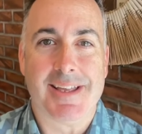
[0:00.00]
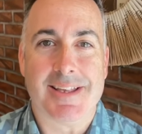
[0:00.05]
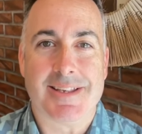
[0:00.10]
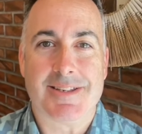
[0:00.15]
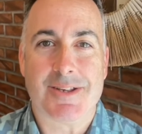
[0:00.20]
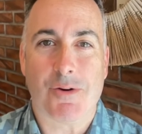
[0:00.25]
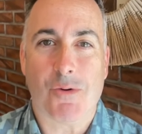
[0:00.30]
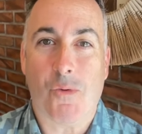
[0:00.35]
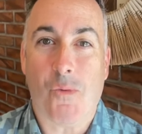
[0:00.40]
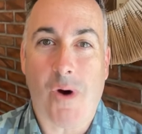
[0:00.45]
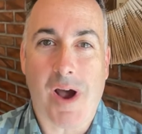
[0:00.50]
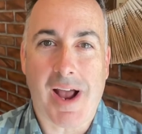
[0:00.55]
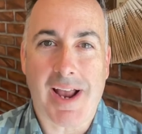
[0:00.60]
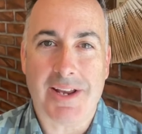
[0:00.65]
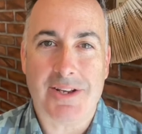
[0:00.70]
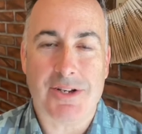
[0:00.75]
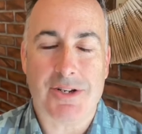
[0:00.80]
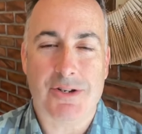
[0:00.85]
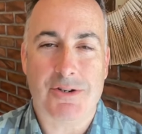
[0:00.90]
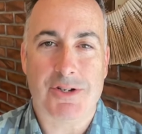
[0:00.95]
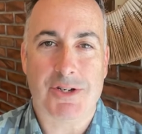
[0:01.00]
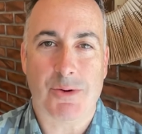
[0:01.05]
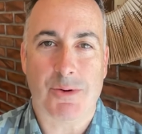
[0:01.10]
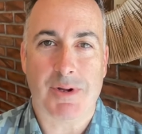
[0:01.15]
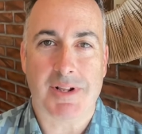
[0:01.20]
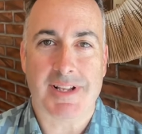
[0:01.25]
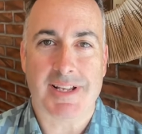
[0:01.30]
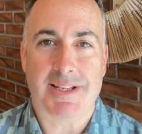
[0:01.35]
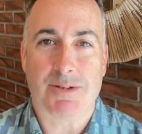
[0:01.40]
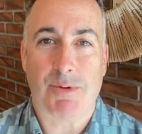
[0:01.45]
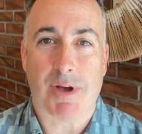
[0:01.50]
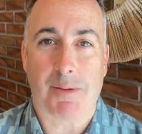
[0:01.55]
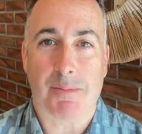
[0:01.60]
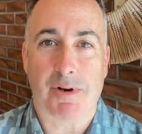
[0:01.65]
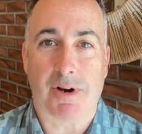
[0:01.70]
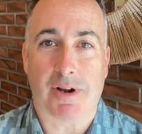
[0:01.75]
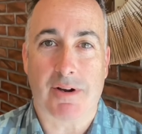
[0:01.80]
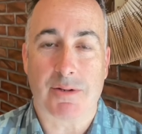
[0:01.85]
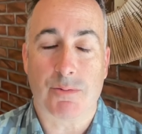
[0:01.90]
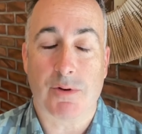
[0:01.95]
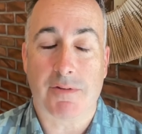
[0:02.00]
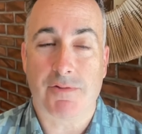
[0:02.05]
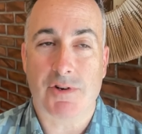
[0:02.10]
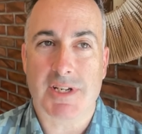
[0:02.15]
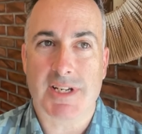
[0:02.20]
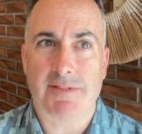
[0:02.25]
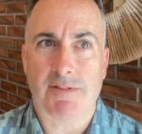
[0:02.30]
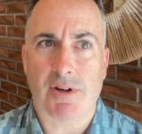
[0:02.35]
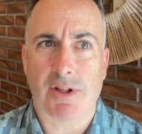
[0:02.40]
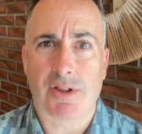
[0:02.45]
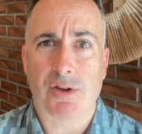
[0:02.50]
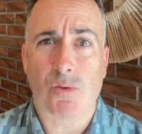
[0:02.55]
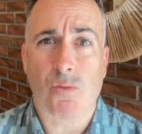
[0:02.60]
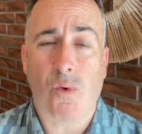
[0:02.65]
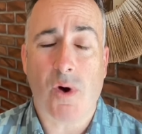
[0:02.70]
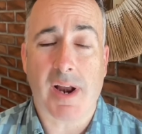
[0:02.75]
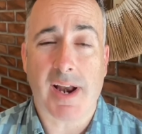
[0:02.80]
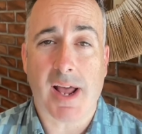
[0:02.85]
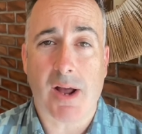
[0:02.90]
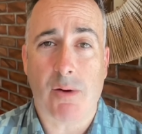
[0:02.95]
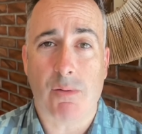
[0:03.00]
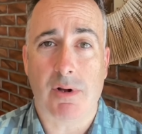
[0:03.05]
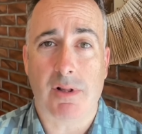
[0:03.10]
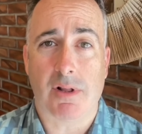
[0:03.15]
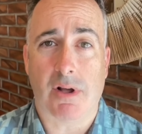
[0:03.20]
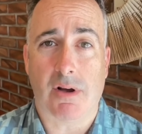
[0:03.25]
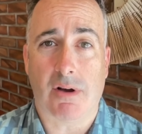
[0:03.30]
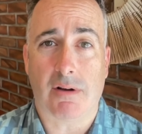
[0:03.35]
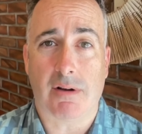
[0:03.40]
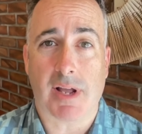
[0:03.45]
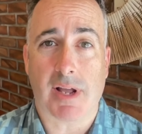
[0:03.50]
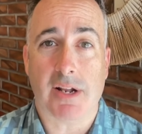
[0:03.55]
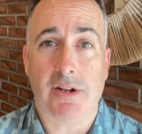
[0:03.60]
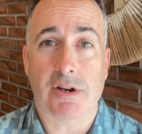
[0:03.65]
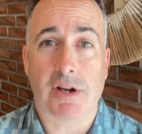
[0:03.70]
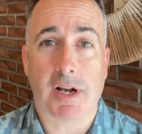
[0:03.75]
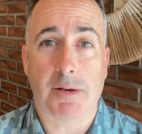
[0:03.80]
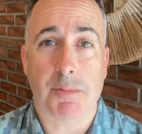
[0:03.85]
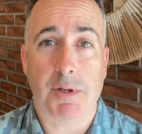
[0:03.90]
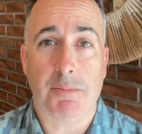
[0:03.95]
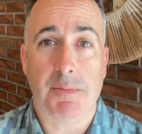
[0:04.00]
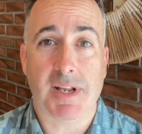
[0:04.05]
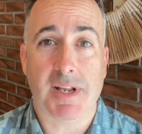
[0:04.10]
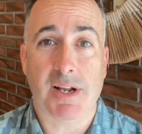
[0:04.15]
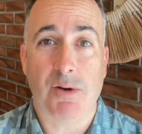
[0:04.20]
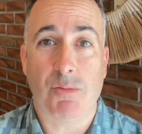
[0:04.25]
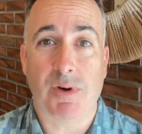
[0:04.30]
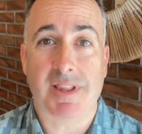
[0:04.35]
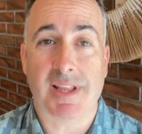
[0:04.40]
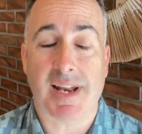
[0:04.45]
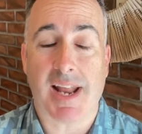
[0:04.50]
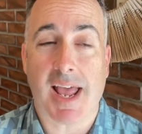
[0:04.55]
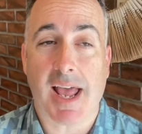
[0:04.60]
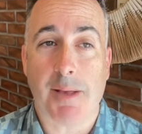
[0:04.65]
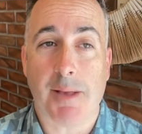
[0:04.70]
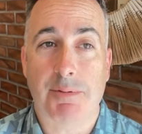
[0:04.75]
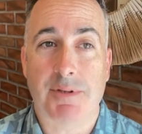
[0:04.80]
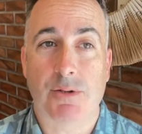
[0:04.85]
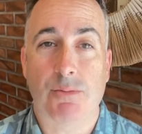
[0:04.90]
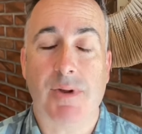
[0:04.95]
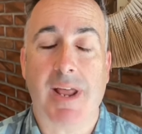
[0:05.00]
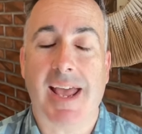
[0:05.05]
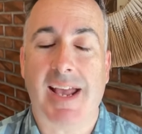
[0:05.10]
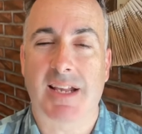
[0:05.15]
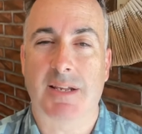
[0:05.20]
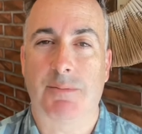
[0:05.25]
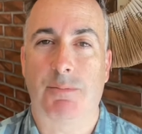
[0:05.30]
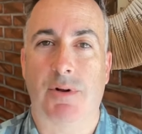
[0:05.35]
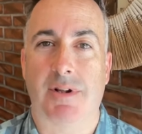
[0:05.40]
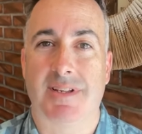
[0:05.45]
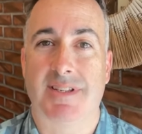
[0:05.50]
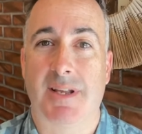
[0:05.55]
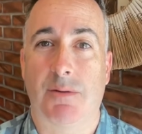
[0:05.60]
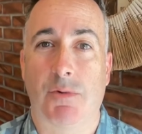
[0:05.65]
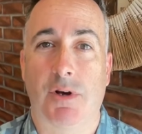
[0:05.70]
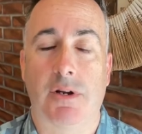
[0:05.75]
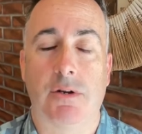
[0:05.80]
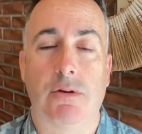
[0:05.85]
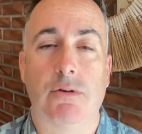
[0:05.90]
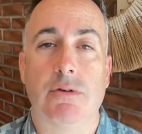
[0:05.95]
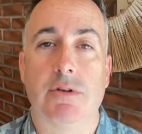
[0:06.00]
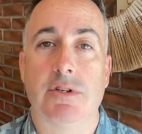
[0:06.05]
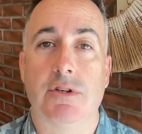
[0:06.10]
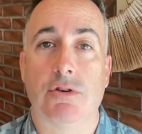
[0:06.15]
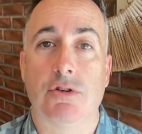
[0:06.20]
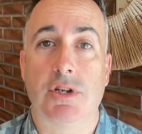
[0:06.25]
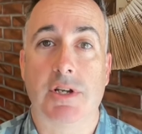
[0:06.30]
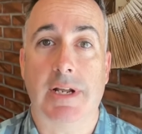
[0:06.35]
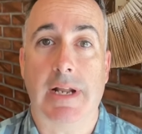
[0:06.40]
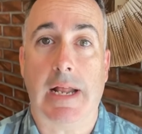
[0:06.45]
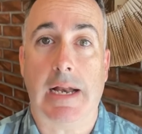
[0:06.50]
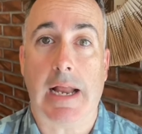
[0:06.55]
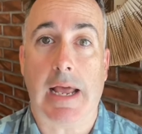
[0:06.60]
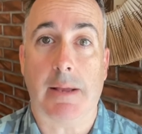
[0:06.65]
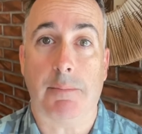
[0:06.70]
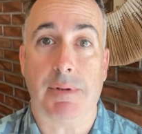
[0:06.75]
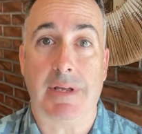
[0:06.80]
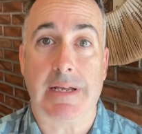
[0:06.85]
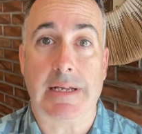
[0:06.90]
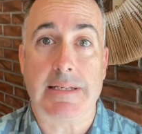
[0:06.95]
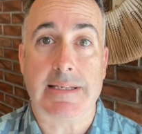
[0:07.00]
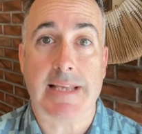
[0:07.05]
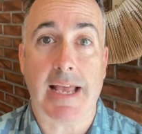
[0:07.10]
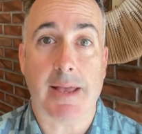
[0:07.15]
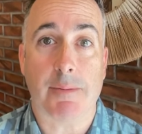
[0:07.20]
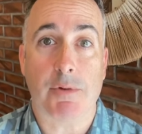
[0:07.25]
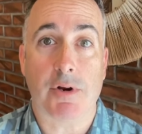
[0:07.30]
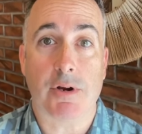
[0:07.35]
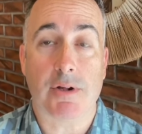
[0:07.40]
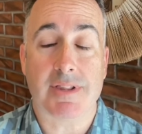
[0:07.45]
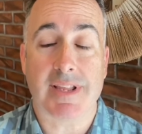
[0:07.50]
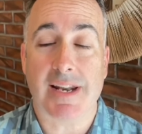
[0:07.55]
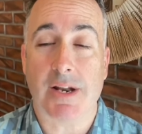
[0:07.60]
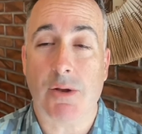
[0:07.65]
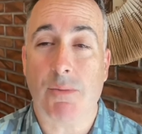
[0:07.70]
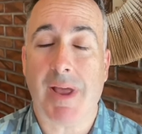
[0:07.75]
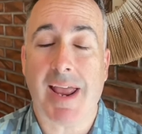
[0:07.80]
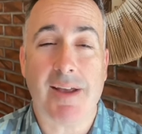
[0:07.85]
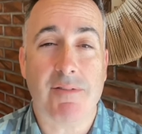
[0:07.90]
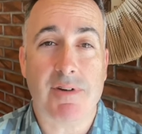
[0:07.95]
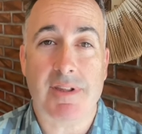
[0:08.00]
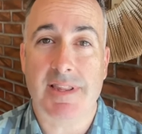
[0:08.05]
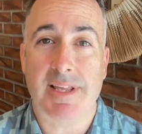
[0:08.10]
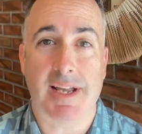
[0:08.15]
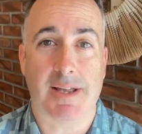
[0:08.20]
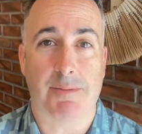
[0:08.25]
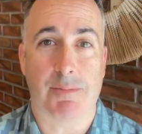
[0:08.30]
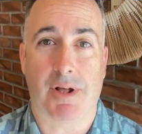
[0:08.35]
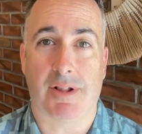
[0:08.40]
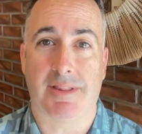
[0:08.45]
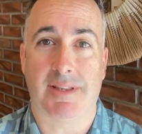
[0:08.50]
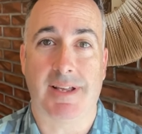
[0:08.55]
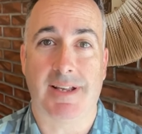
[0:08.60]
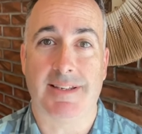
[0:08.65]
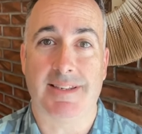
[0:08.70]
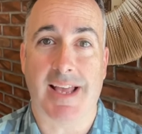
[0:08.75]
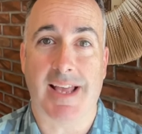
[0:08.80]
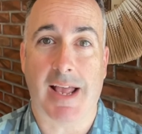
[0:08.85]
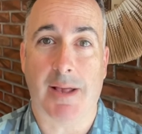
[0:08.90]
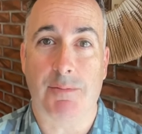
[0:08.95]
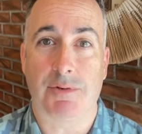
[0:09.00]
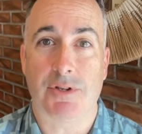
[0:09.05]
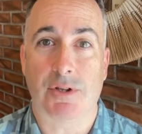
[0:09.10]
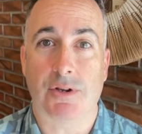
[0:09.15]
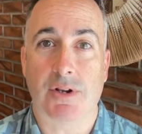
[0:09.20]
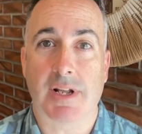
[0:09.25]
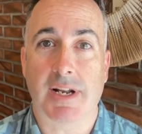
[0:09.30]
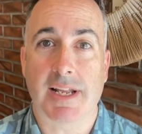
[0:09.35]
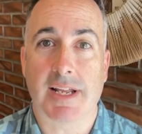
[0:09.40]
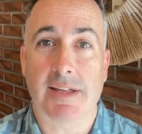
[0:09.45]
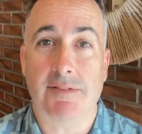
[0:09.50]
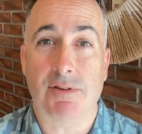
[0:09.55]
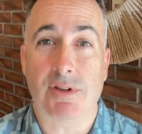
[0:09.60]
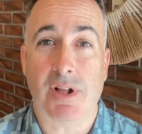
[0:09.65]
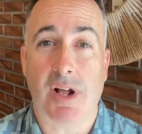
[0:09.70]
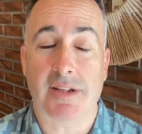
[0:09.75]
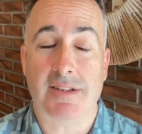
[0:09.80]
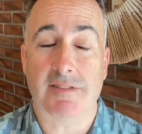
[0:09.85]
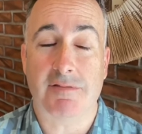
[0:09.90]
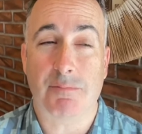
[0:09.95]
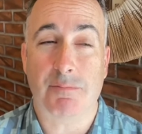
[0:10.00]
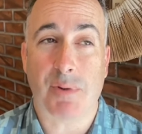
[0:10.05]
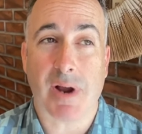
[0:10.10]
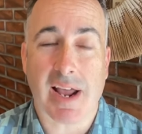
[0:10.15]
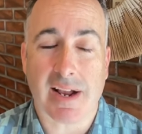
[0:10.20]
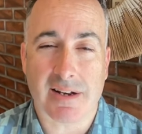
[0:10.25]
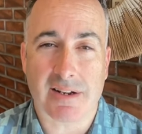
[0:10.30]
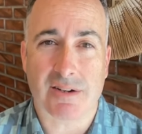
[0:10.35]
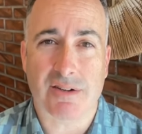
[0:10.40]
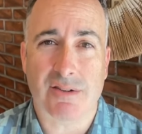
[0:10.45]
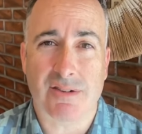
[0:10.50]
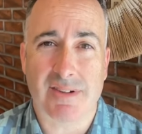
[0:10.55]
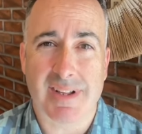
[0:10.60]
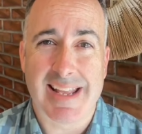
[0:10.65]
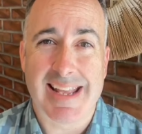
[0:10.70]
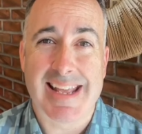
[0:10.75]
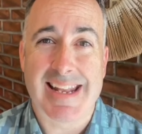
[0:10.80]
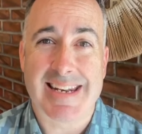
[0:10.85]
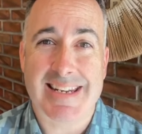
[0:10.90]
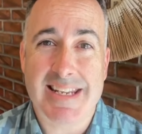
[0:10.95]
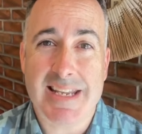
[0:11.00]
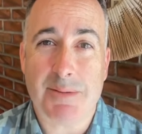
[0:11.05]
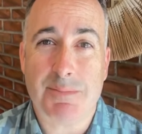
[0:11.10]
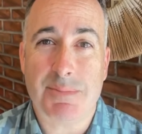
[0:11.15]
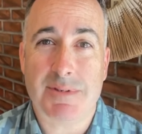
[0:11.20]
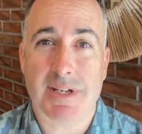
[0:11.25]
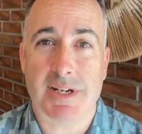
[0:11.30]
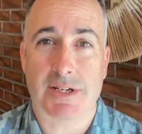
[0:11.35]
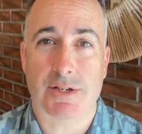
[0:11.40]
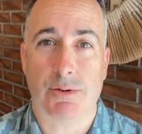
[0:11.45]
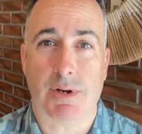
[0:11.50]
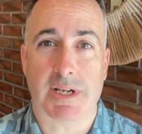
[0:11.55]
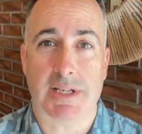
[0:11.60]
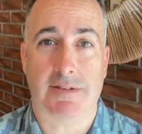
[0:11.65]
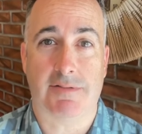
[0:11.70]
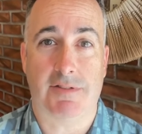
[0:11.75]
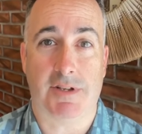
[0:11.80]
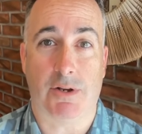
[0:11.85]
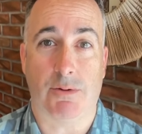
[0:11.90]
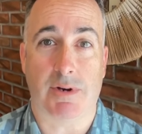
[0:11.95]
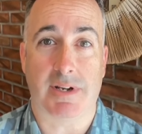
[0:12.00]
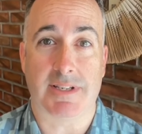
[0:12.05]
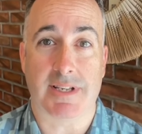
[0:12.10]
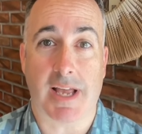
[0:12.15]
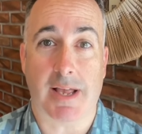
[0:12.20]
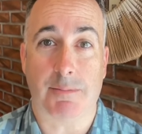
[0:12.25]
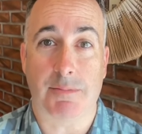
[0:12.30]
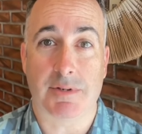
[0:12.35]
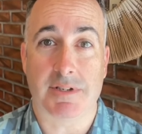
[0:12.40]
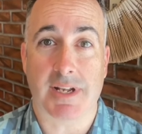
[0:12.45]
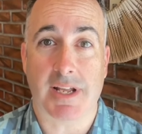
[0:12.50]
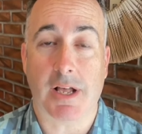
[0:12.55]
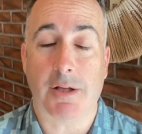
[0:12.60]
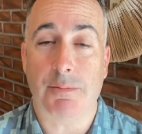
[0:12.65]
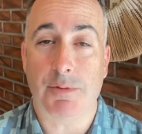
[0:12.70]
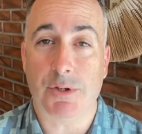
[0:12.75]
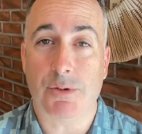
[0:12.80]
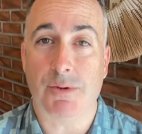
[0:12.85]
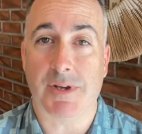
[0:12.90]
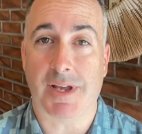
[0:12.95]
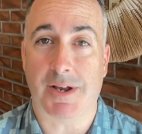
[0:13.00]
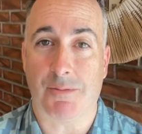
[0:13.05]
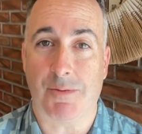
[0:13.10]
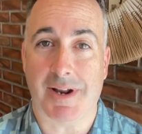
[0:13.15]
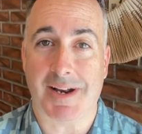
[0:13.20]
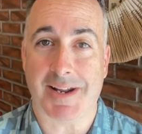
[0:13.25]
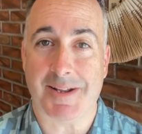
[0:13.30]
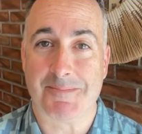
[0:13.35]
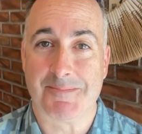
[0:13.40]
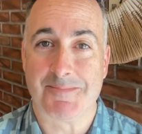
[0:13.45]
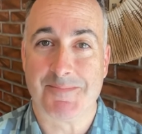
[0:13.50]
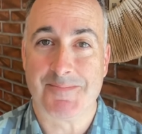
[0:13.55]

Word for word: So why should you join these webinars? Well, first of all, they're 1 hour long, and you're going to be meeting with an absolute expert, someone who is usually an IB examiner. They know everything about the exam, so they're going to give you lots of practical tips and tricks for your exams to help you get ready.